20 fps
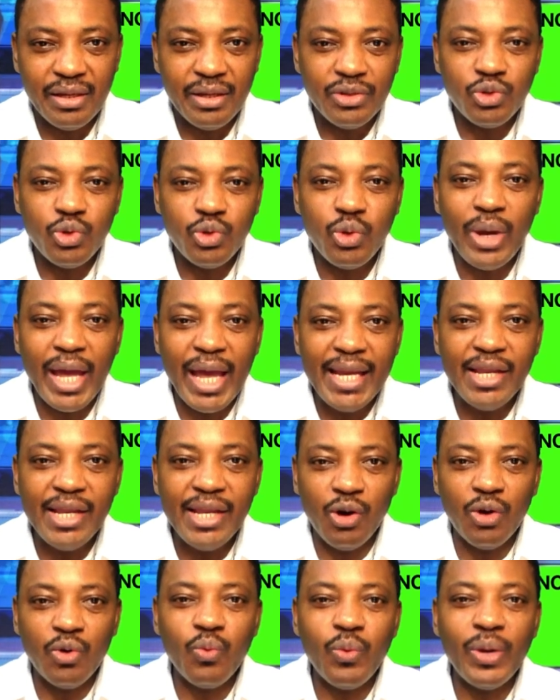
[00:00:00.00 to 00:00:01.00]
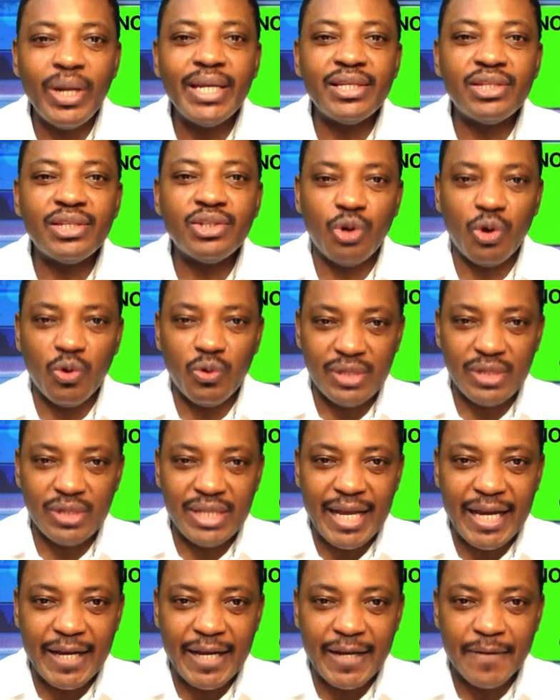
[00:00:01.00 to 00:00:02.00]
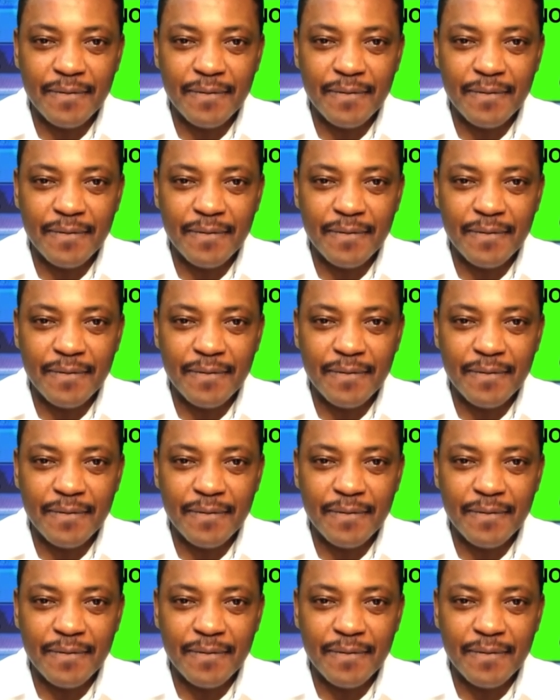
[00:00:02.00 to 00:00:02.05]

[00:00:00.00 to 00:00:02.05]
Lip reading: So early on when this struggle start,